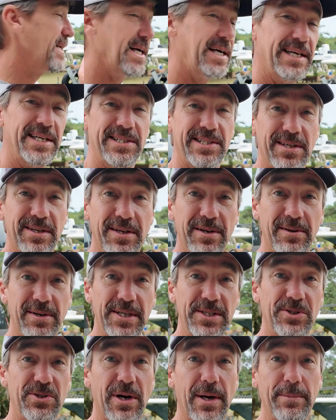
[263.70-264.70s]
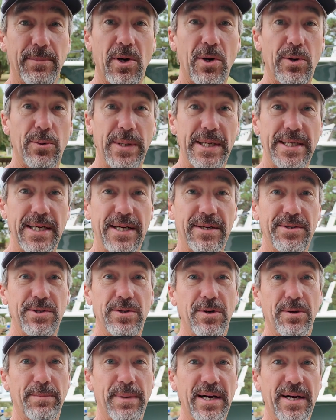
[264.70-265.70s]
has literally dropped all the way down
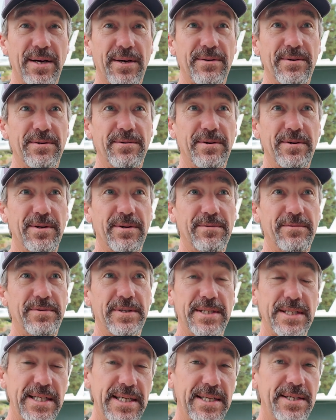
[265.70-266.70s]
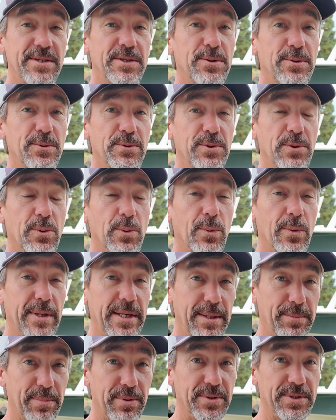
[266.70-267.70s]
to about 15 to
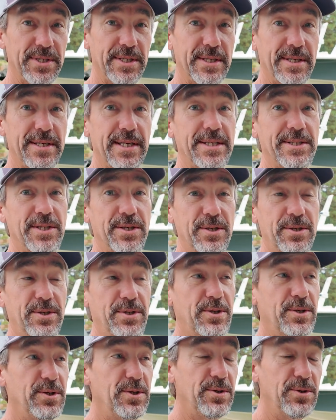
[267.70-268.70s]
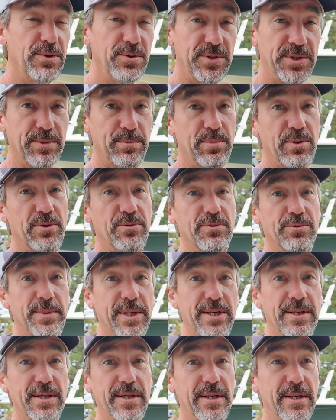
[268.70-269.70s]
20%. That's a huge improvement.